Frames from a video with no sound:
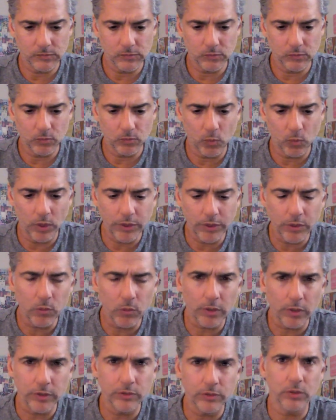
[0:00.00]
What you
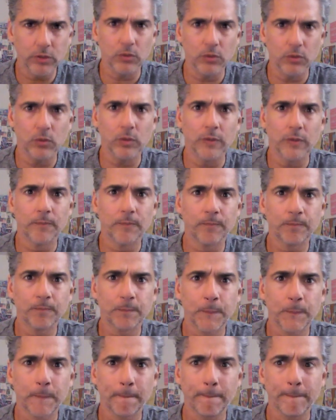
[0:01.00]
want to do
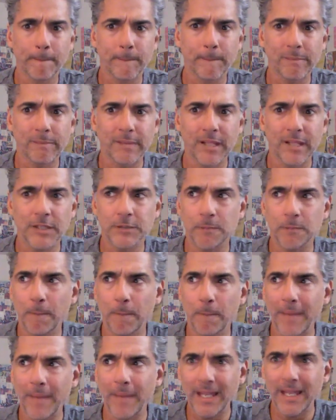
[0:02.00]
is
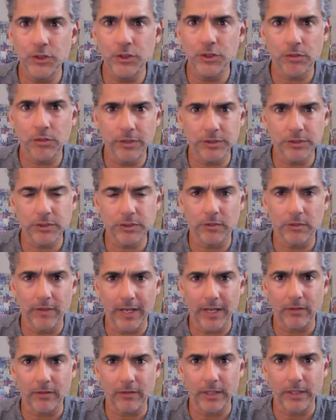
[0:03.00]
manage your risk
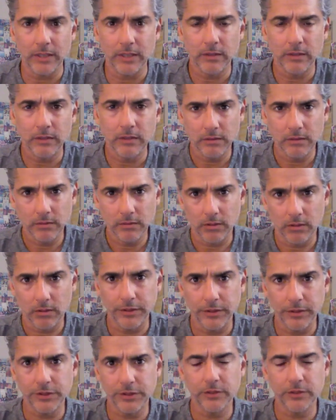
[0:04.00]
correctly on
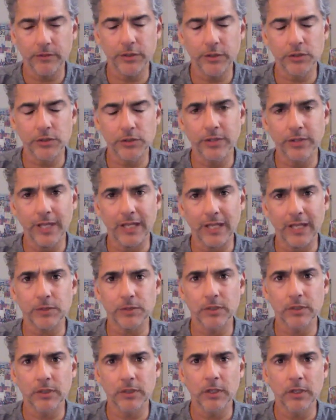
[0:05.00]
these individual
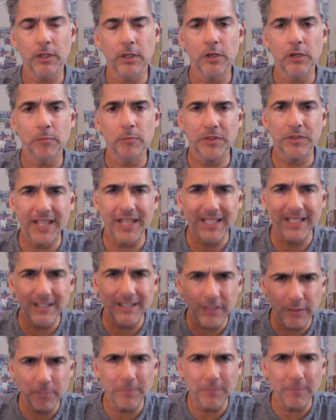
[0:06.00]
names, but then
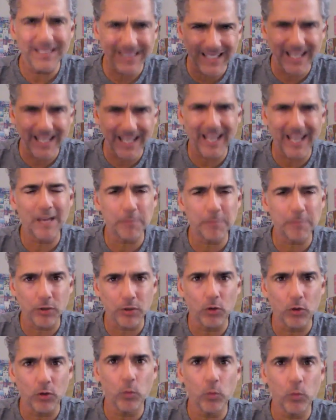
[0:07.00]
commit
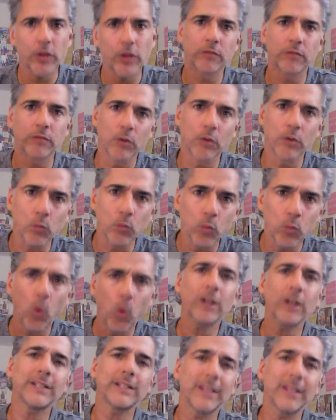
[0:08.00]
capital where the
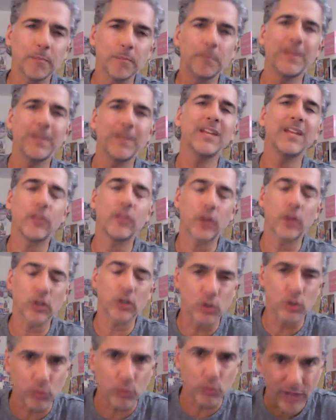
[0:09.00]
reward can be
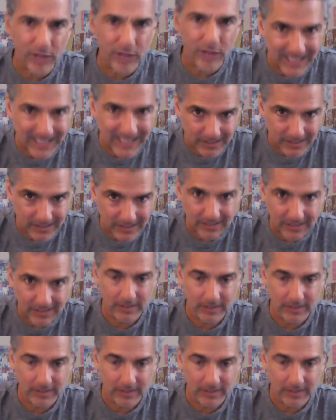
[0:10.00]
the greatest.